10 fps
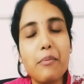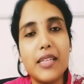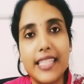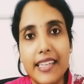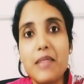
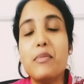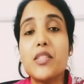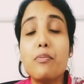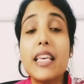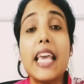material
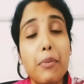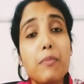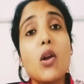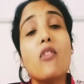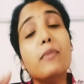must be
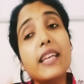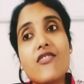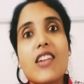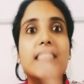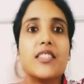capable of being
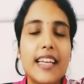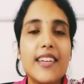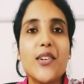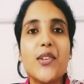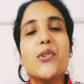
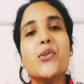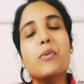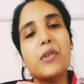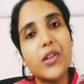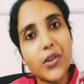translated into a
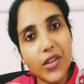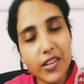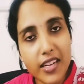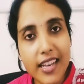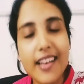particular
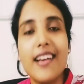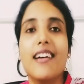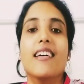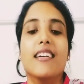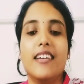
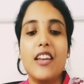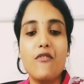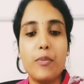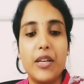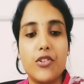
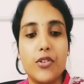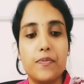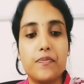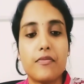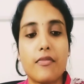information.
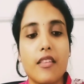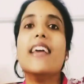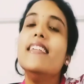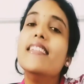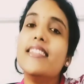
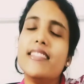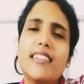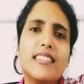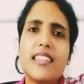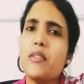Finally
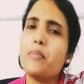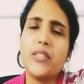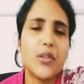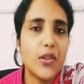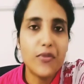result in a
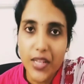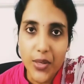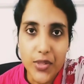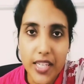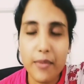particular
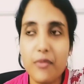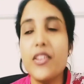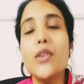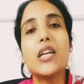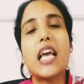phenotype.
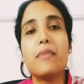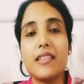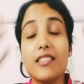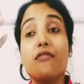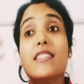Phenotype is
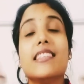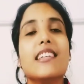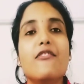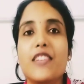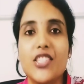the
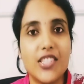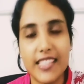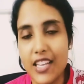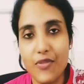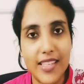physical features
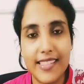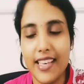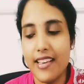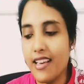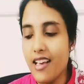that we
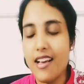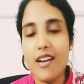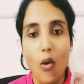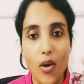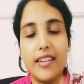see
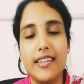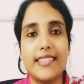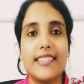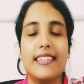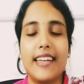on
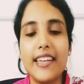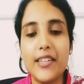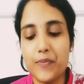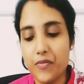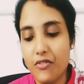us, right?
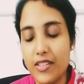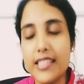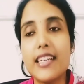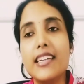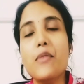
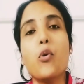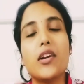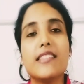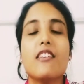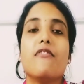Physically, what
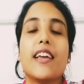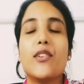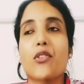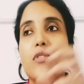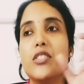is the effect
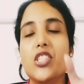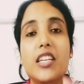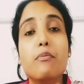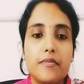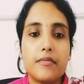of a
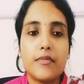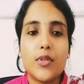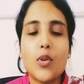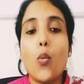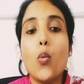gene?
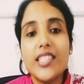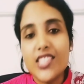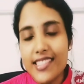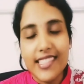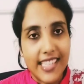So which
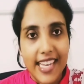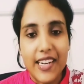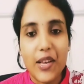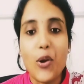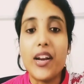is the
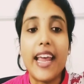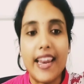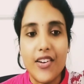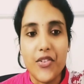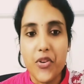genetic or
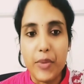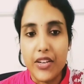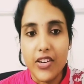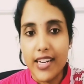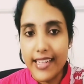hereditary
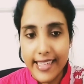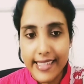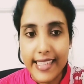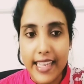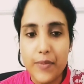material in a
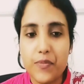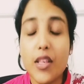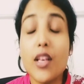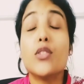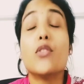cell?
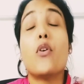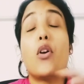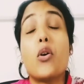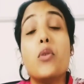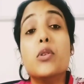So for
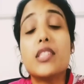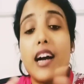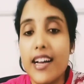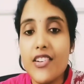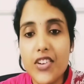almost
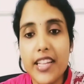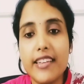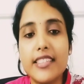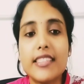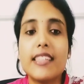100
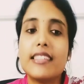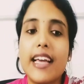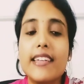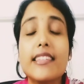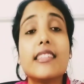years,
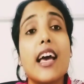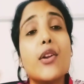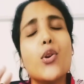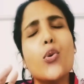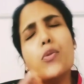scientists
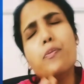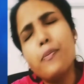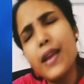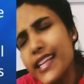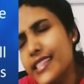had known
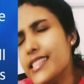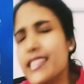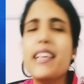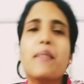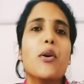
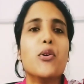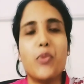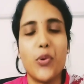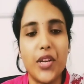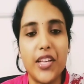plenty about
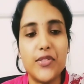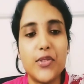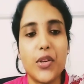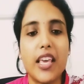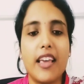proteins,
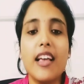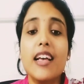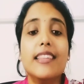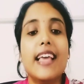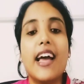okay?
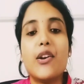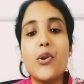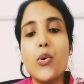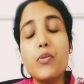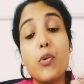They had
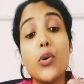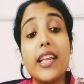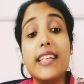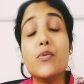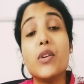known
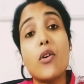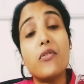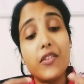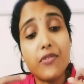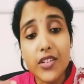proteins were of
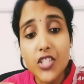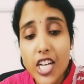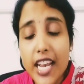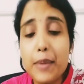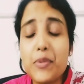different
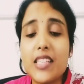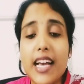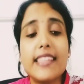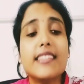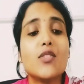shapes,
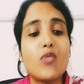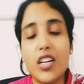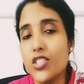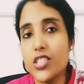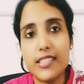sizes,
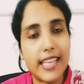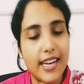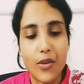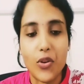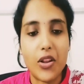functions,
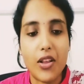and